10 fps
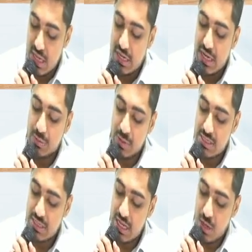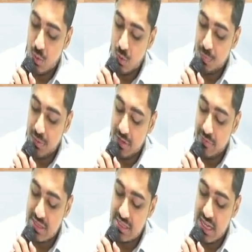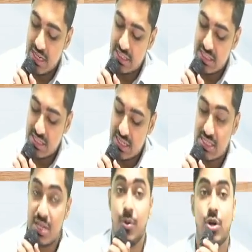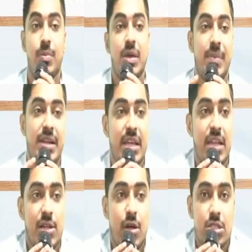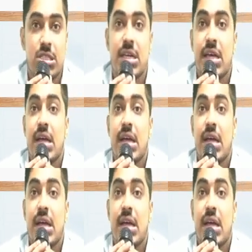That means now, previously I discussed about my material cost.